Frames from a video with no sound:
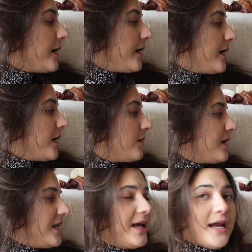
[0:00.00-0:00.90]

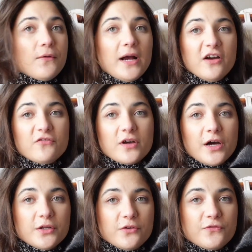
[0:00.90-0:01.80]
In here I have
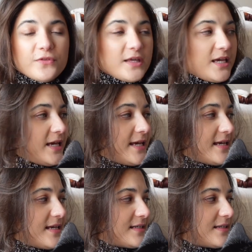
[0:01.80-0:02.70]
kind of
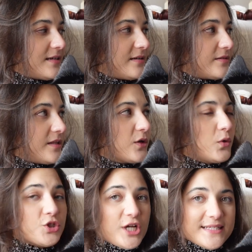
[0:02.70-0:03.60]
the like
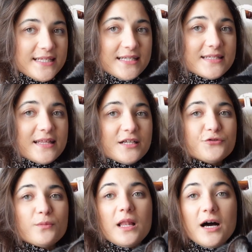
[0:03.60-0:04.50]
courgette seeds and things
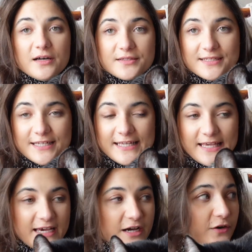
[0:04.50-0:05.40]
from last
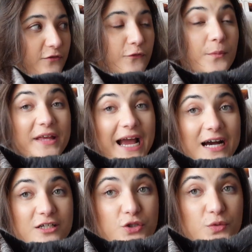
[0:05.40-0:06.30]
year from the
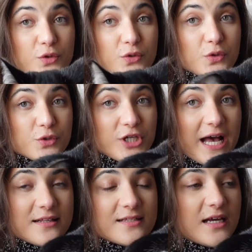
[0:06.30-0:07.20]
actual
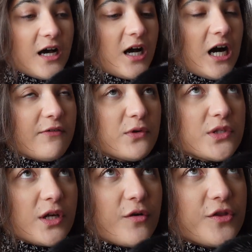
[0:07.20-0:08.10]
courgettes. I've
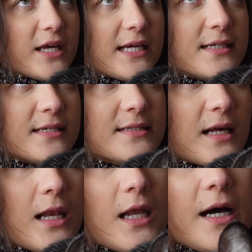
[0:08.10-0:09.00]
also got things
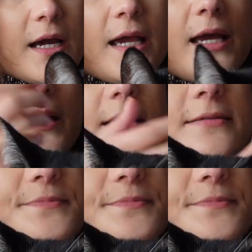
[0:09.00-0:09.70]
like,